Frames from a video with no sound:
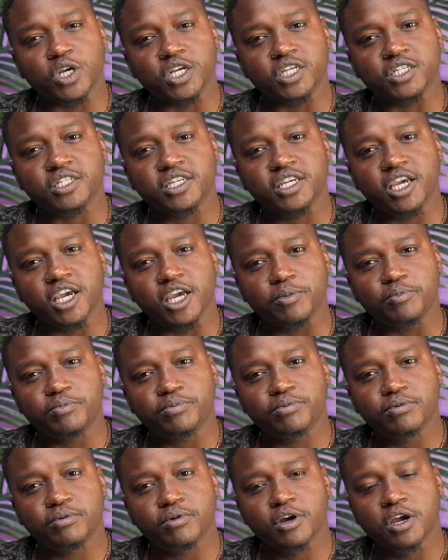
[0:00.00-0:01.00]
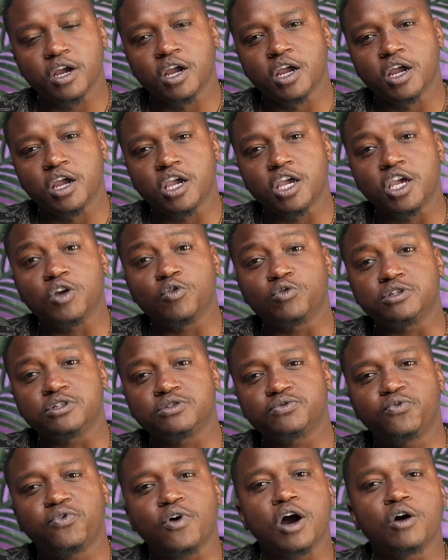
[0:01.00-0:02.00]
escape, he was
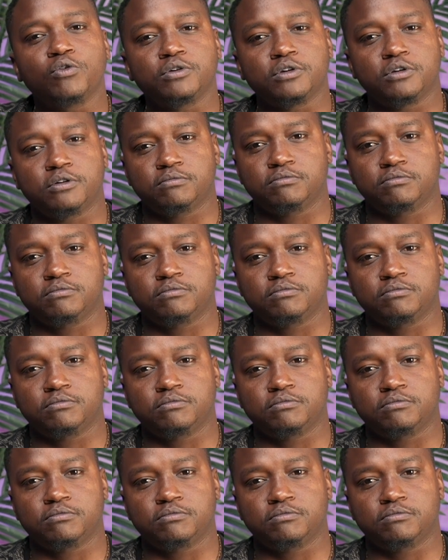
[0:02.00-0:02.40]
found.